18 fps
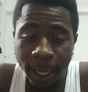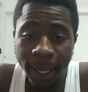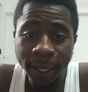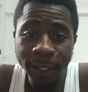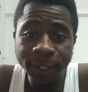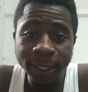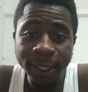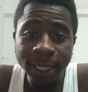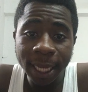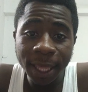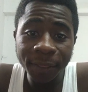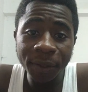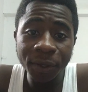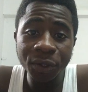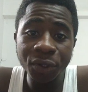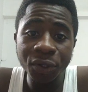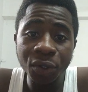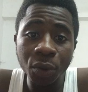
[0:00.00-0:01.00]
It has
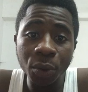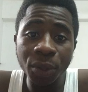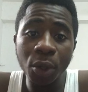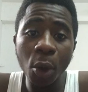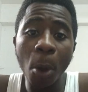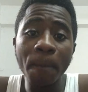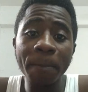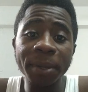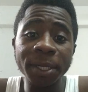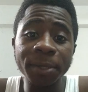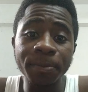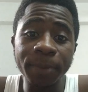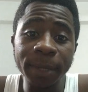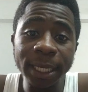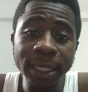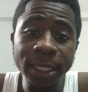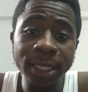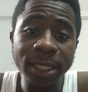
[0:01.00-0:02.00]
nothing to do with
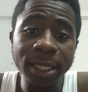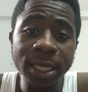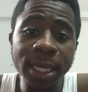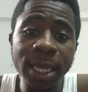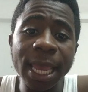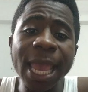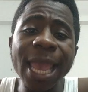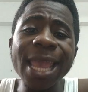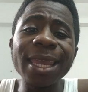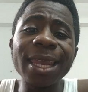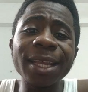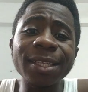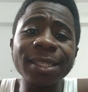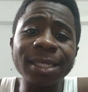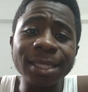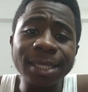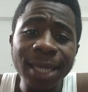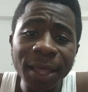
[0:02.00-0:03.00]
compatibility. It
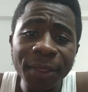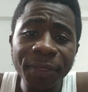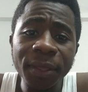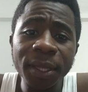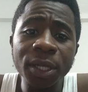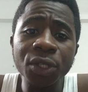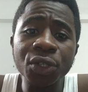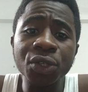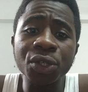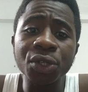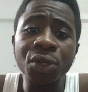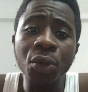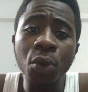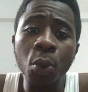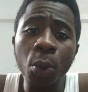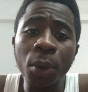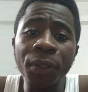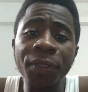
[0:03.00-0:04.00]
has nothing to
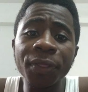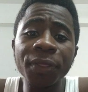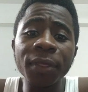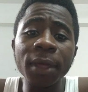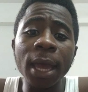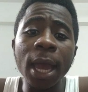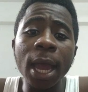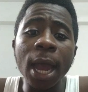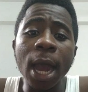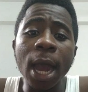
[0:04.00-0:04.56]
do with